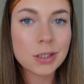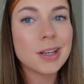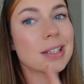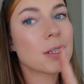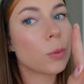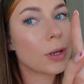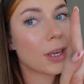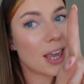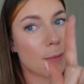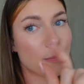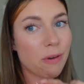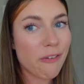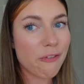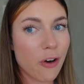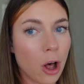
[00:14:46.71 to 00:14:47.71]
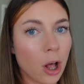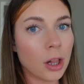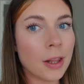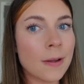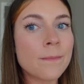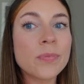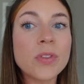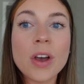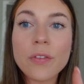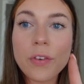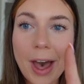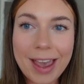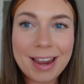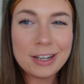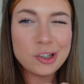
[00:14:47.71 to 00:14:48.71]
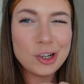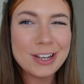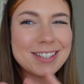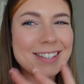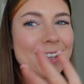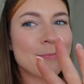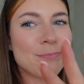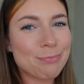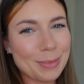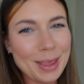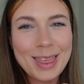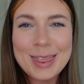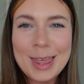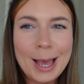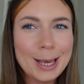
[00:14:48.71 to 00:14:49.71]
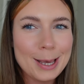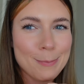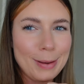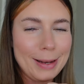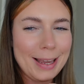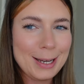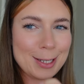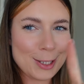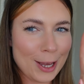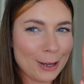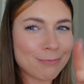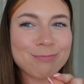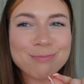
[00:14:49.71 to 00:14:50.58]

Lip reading: because it will keep you full for ages. Thank me later.